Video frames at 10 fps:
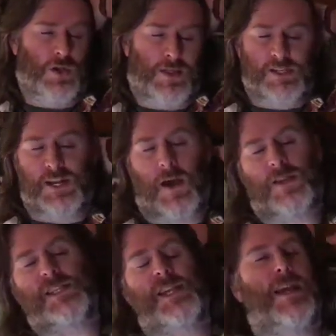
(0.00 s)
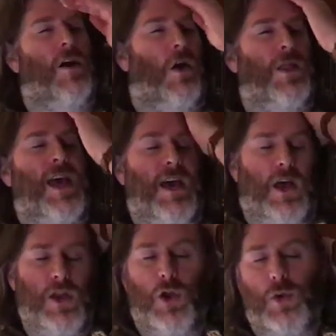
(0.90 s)
There's another singer on there,
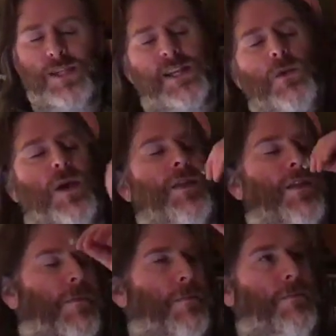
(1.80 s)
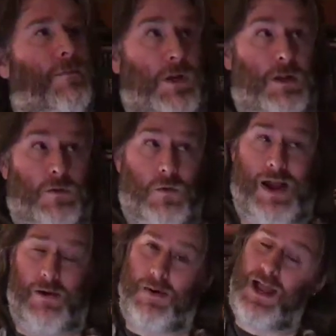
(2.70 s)
and who is it with them? Oh, wow,
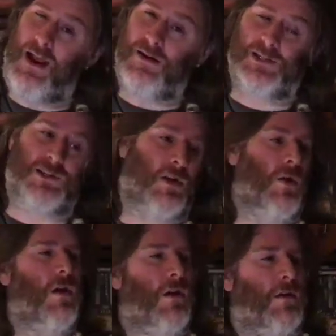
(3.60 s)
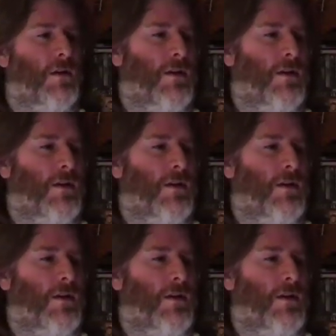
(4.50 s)
my hair is so long.